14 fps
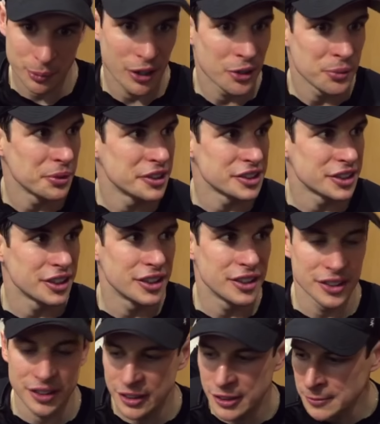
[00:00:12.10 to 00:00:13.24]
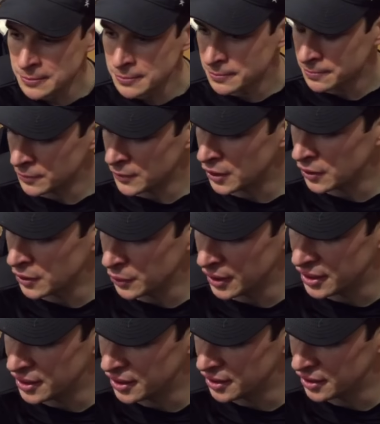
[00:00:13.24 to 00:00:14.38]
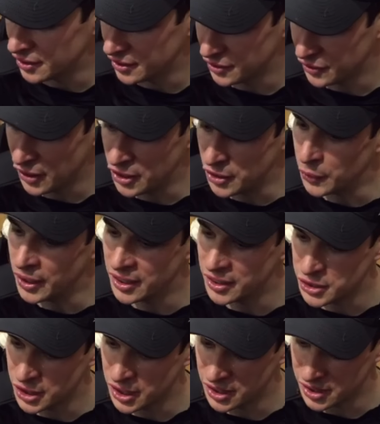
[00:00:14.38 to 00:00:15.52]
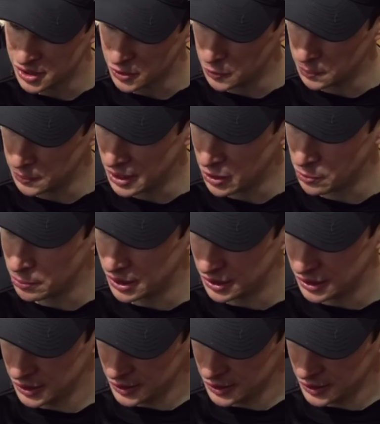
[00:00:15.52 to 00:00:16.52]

power play is good, and you know, we had to find a way to try to slow them down, but